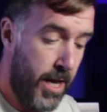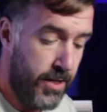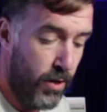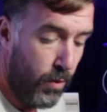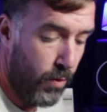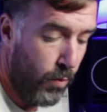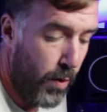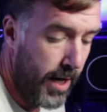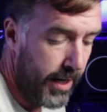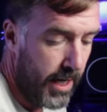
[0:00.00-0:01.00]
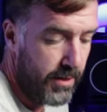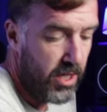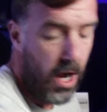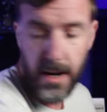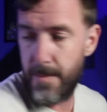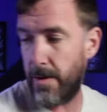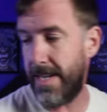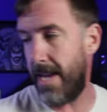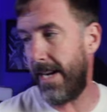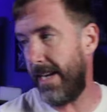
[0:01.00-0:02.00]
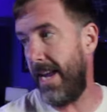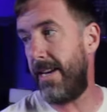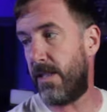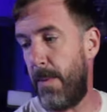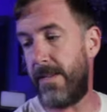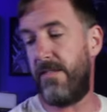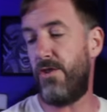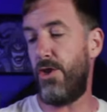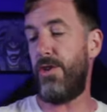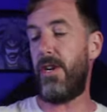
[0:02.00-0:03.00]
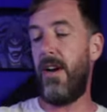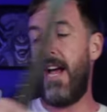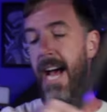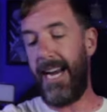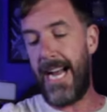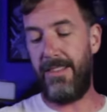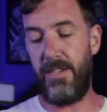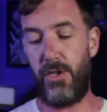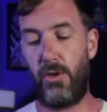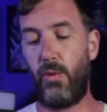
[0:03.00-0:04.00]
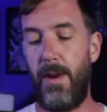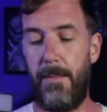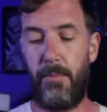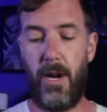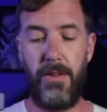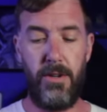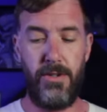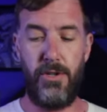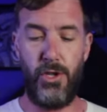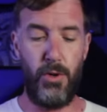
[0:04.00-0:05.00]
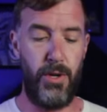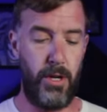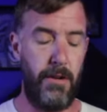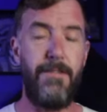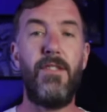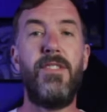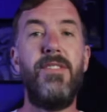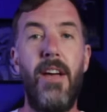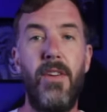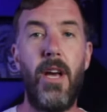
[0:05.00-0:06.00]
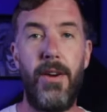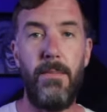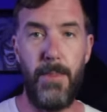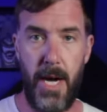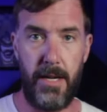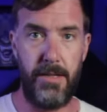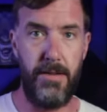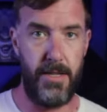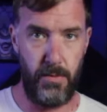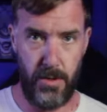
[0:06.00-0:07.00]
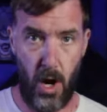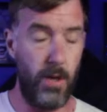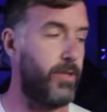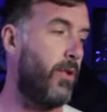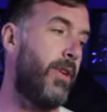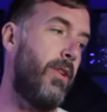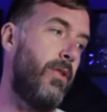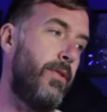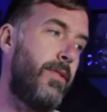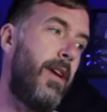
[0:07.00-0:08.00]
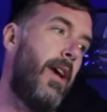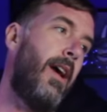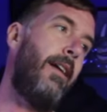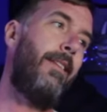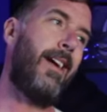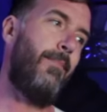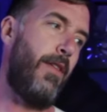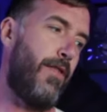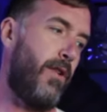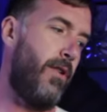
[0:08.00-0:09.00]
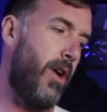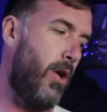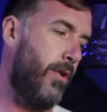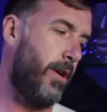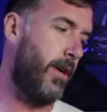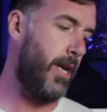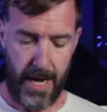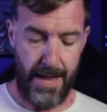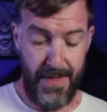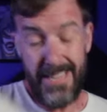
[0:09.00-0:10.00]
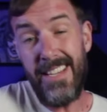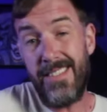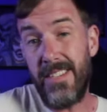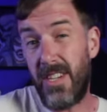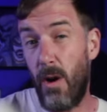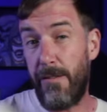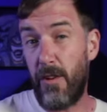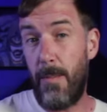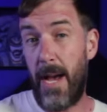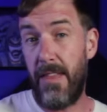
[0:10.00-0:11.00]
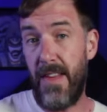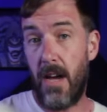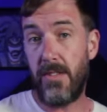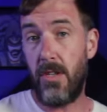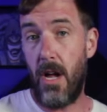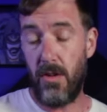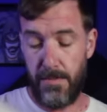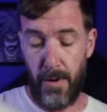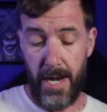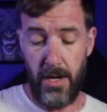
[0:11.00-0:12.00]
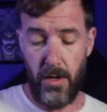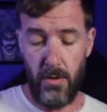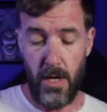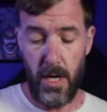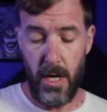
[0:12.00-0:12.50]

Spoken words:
So when I talk about getting an inexpensive Junior, I got this Girt Brothers Junior for 700 bucks. This was also used. I think I'm the third owner. I think these things go for about $1,000 brand new,